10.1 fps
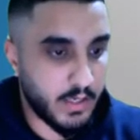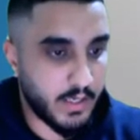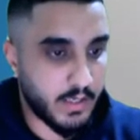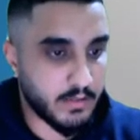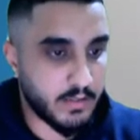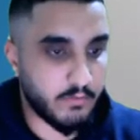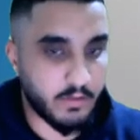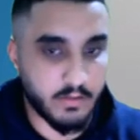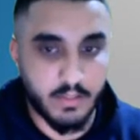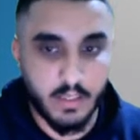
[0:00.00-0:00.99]
and see
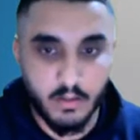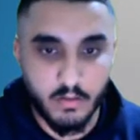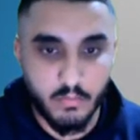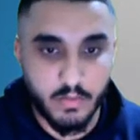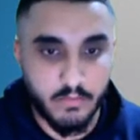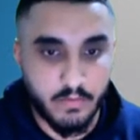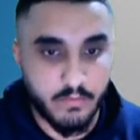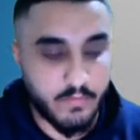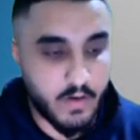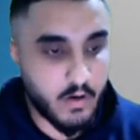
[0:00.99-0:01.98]
if we can just get a little bit of
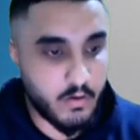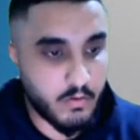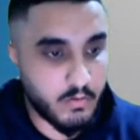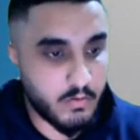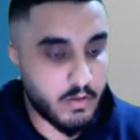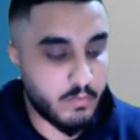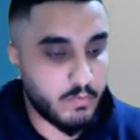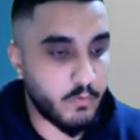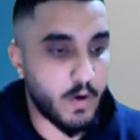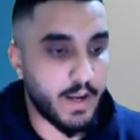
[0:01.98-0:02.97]
info,
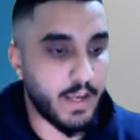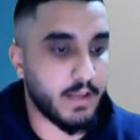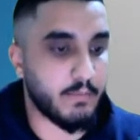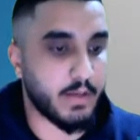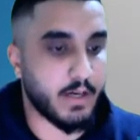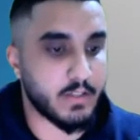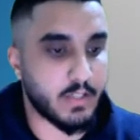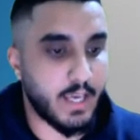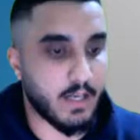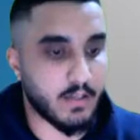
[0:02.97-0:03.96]
beforehand, better
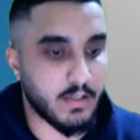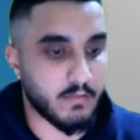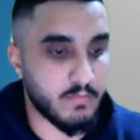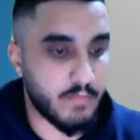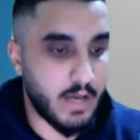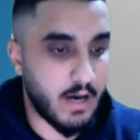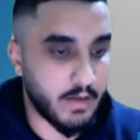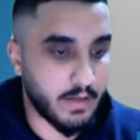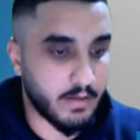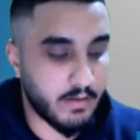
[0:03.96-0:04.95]
educate ourselves
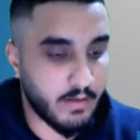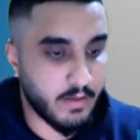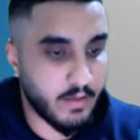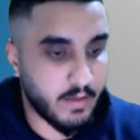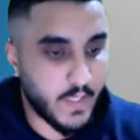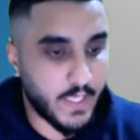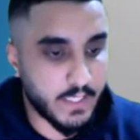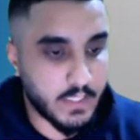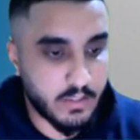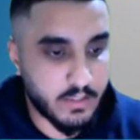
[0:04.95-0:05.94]
about it,
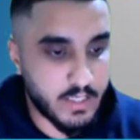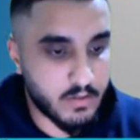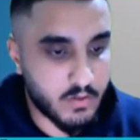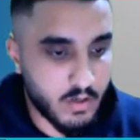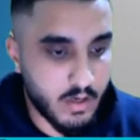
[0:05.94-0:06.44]
etc.